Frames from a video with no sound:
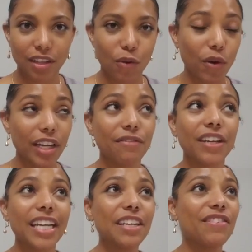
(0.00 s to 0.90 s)
Or if
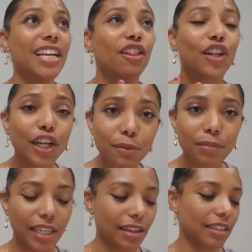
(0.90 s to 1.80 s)
it could even alert
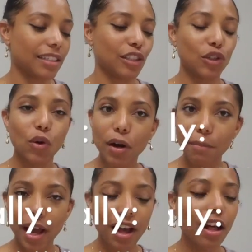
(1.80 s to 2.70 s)
me, the
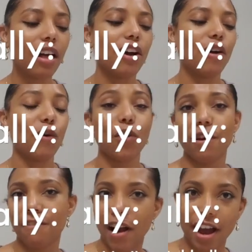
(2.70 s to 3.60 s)
doorbell
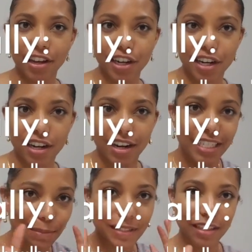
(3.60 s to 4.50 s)
or a fire
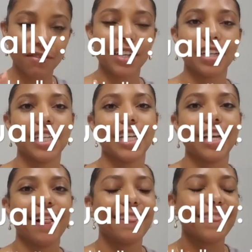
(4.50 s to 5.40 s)

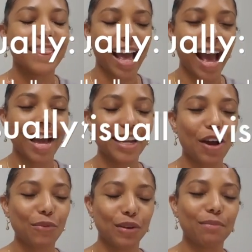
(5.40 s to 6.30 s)
specifically, that
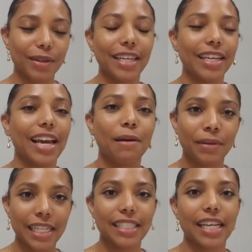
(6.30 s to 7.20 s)
would be
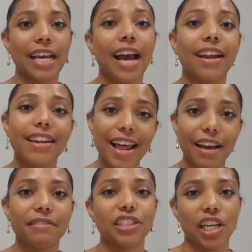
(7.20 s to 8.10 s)
amazing and
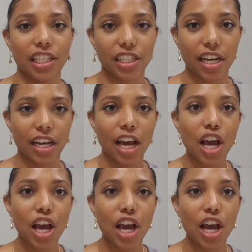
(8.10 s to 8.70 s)
life-changing.